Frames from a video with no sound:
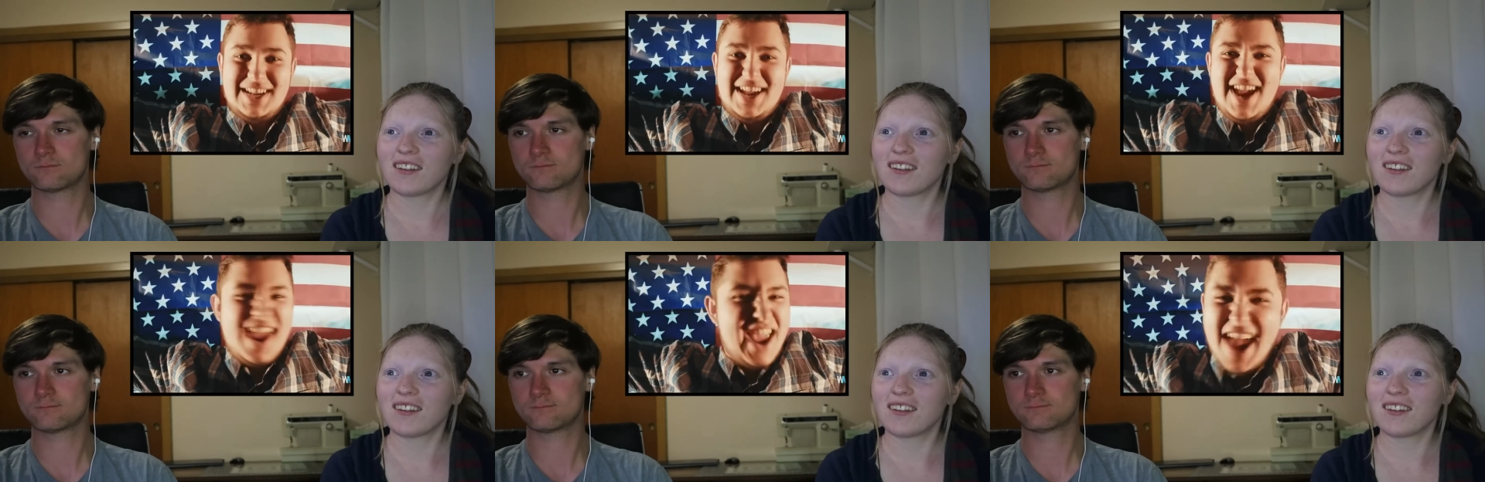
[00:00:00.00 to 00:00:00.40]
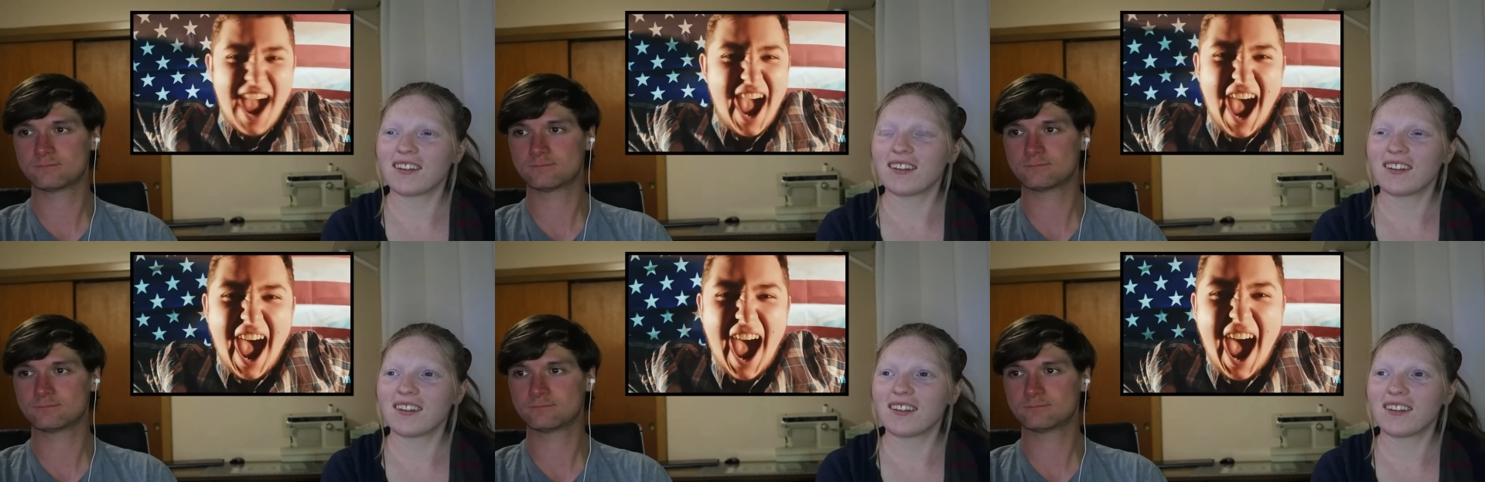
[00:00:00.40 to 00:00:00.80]
Speaker 1: was written
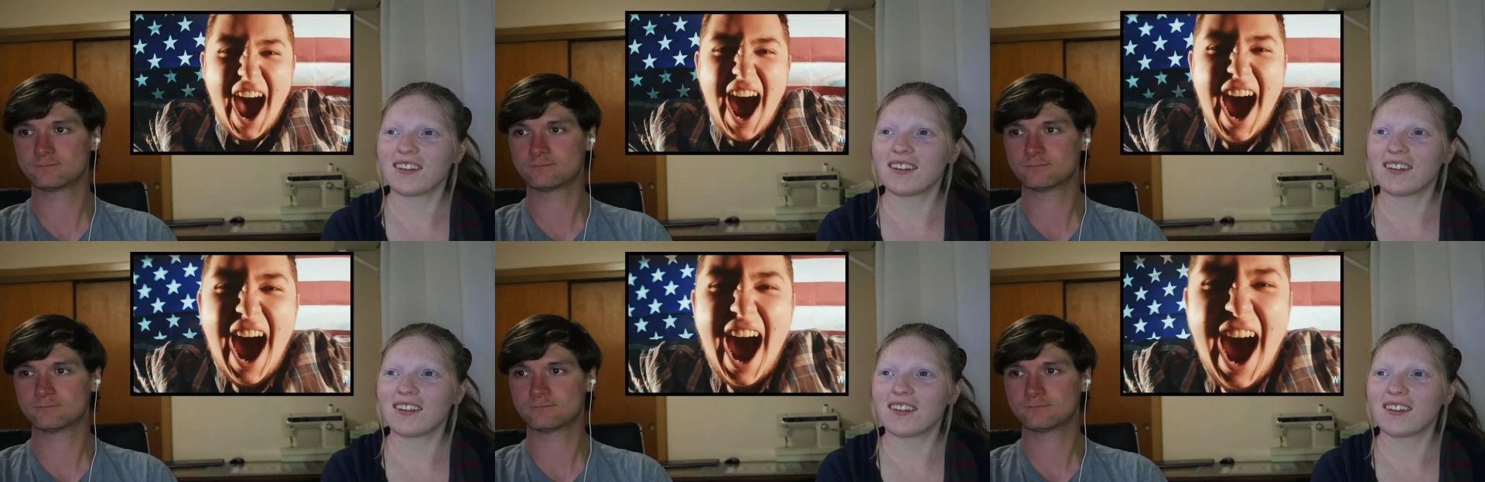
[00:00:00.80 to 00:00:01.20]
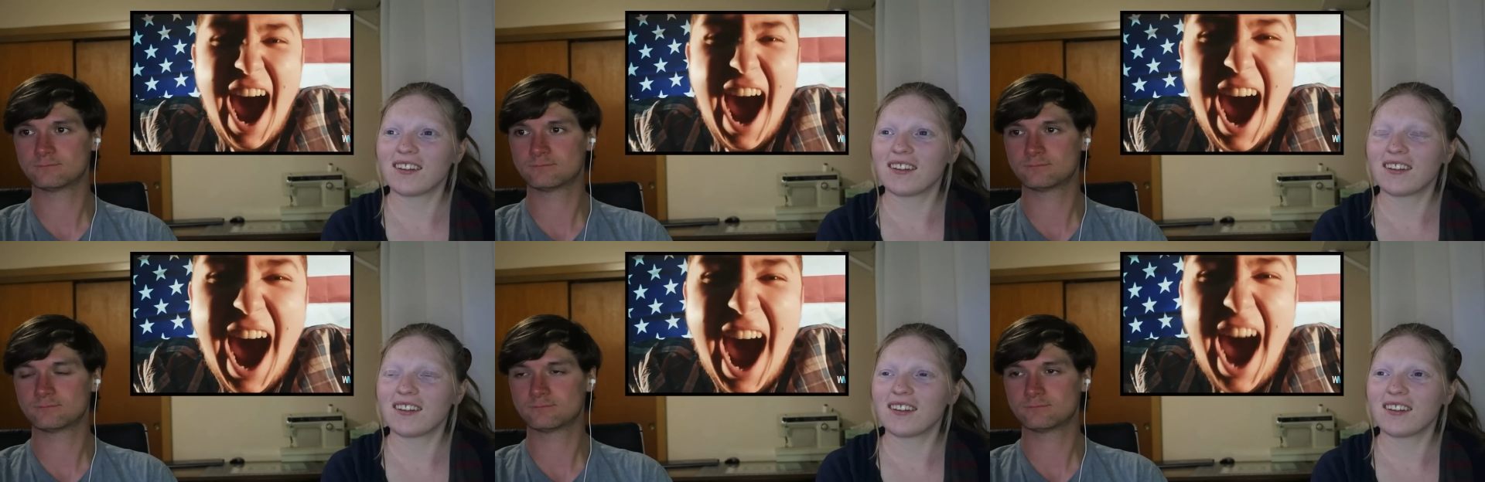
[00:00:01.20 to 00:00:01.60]
by John
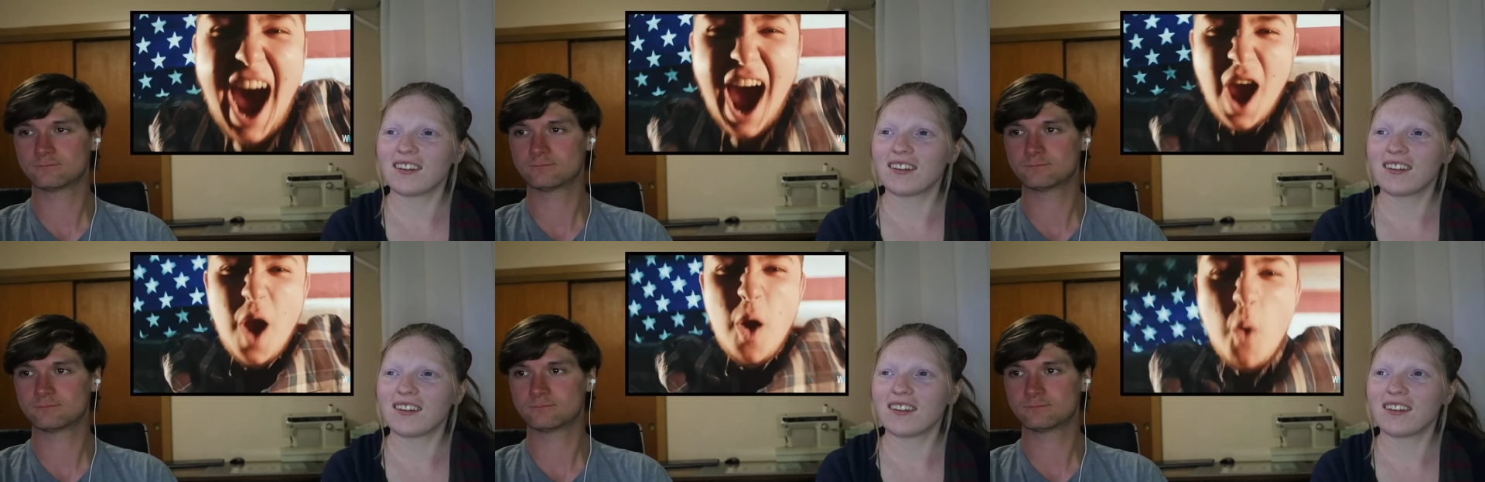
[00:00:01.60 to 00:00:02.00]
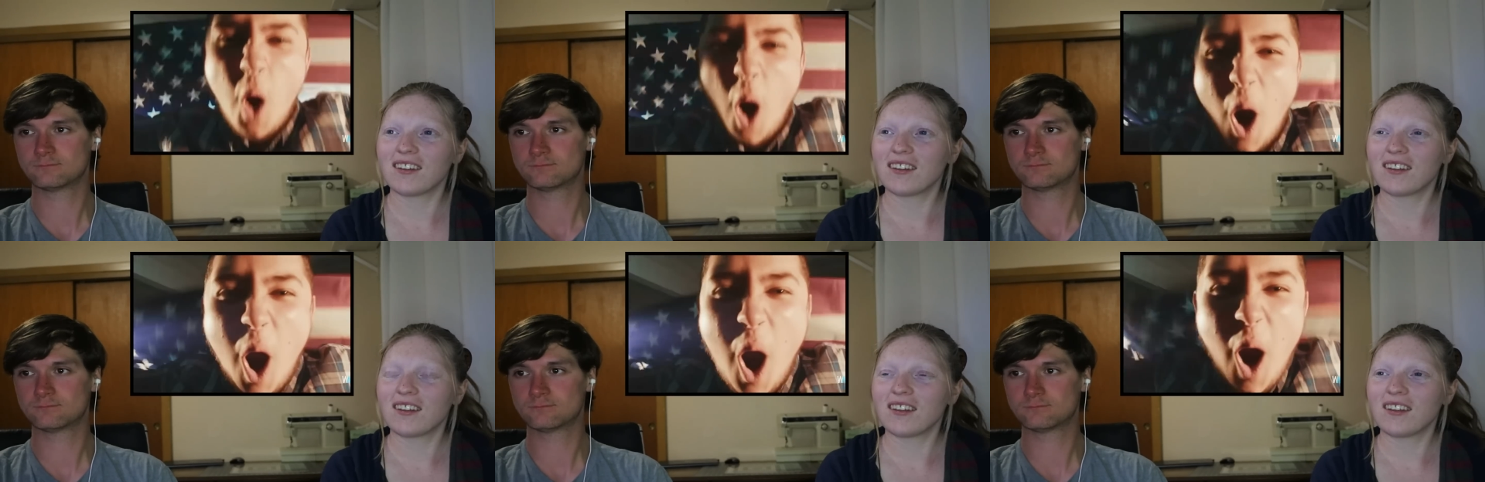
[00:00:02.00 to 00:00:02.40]
Stafford Smith,
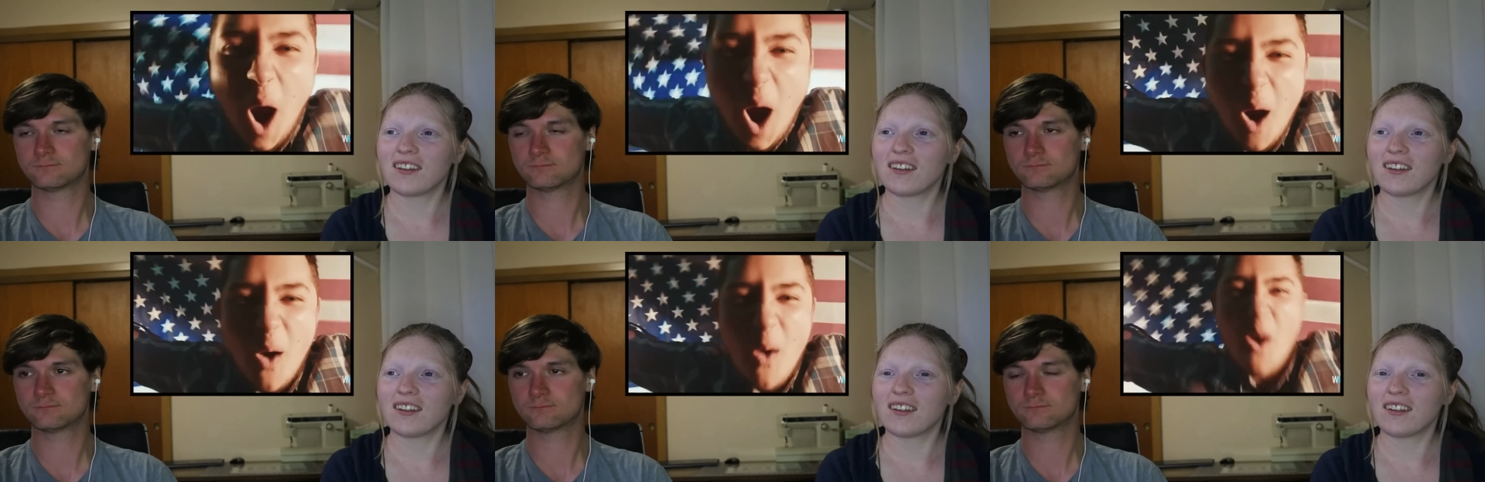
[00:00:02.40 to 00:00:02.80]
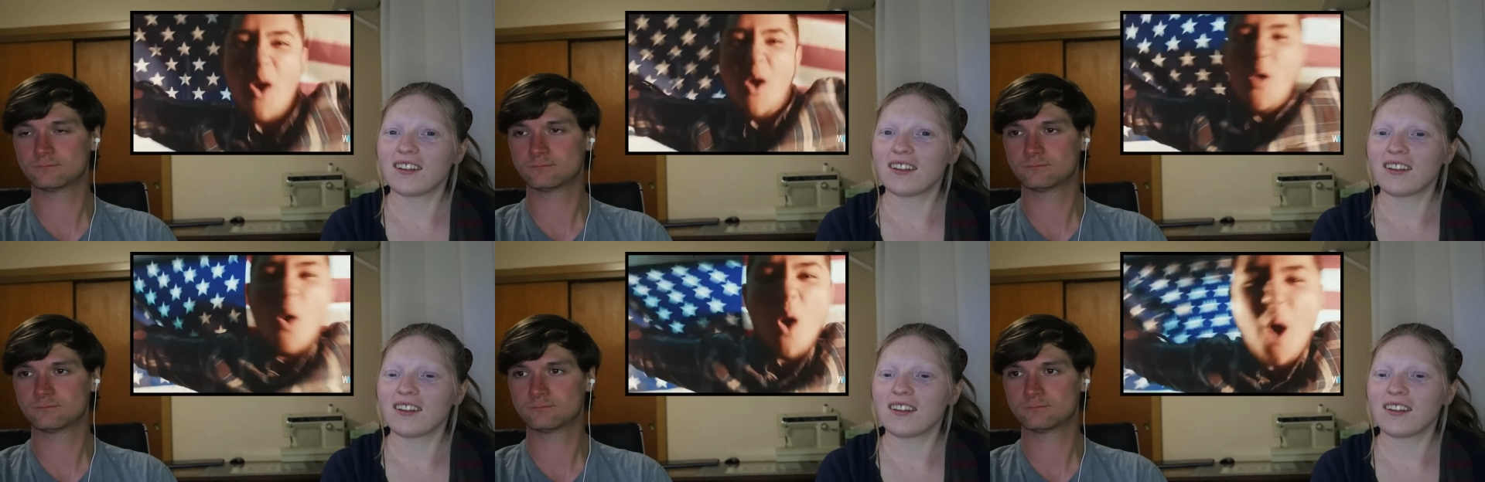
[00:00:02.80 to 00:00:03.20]
a Gloucester
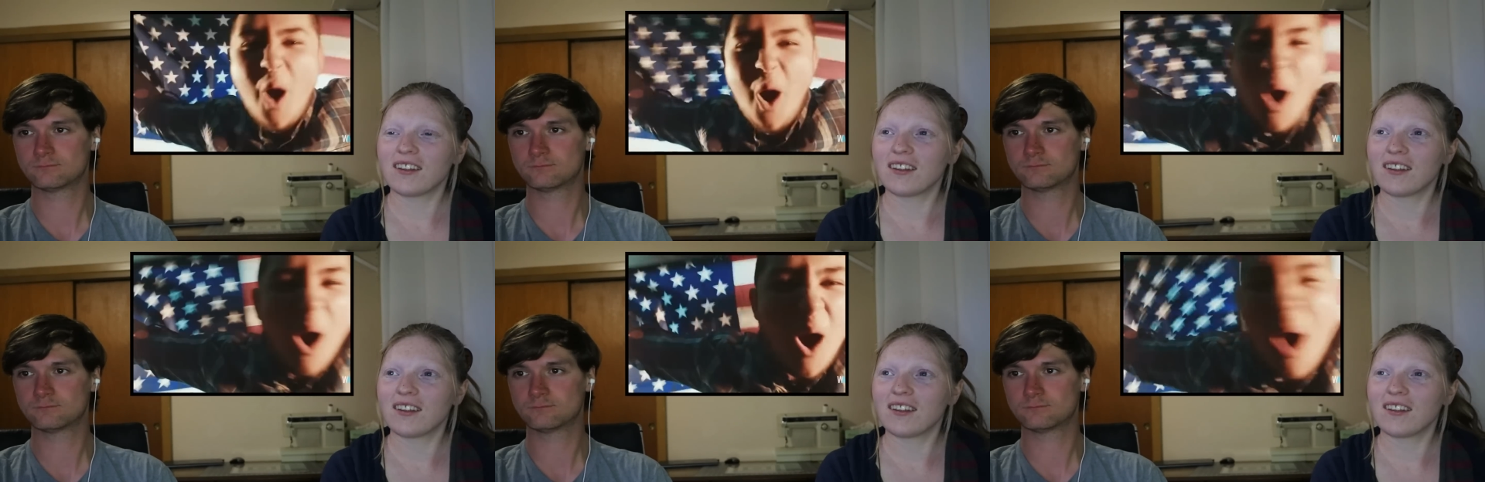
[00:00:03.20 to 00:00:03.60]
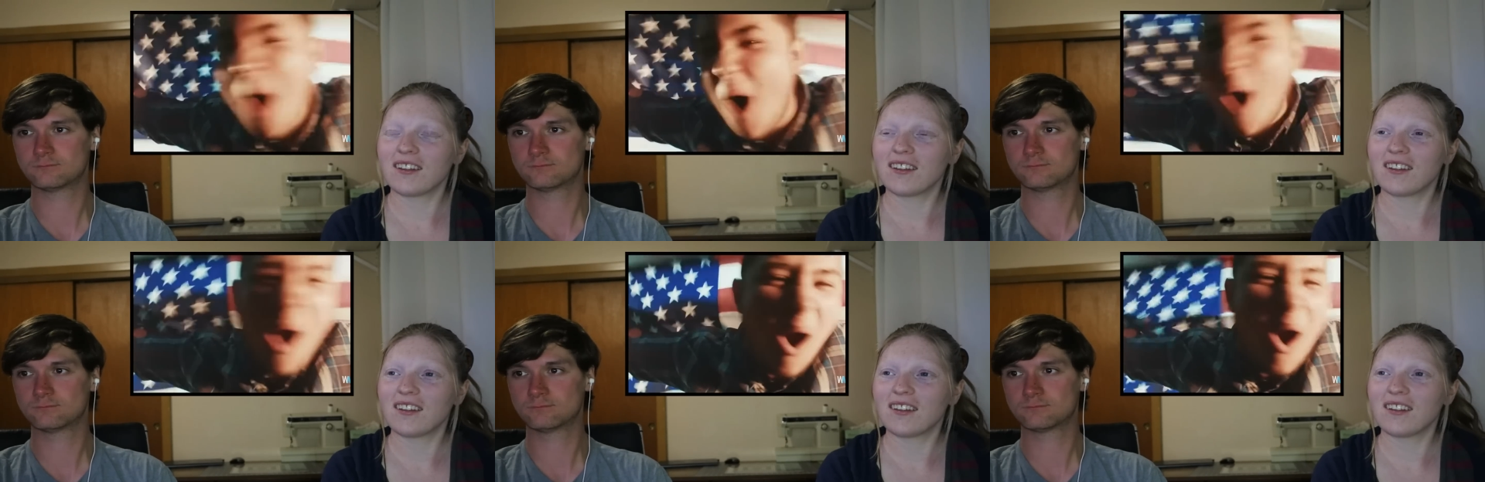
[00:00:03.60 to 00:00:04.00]
born composer.
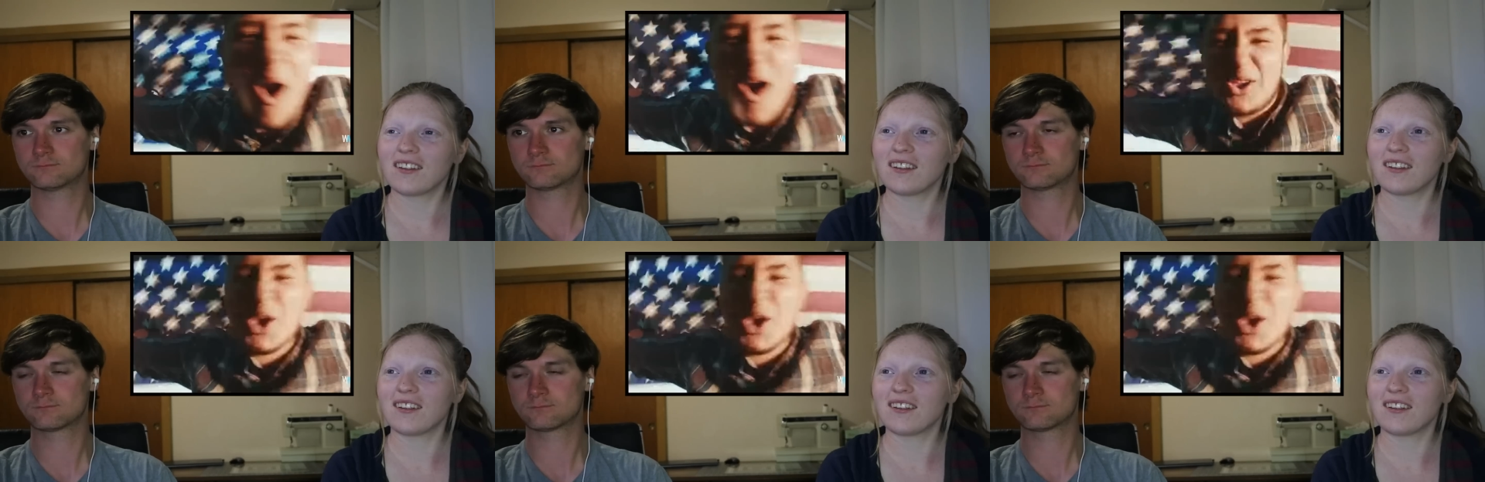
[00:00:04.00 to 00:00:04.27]
The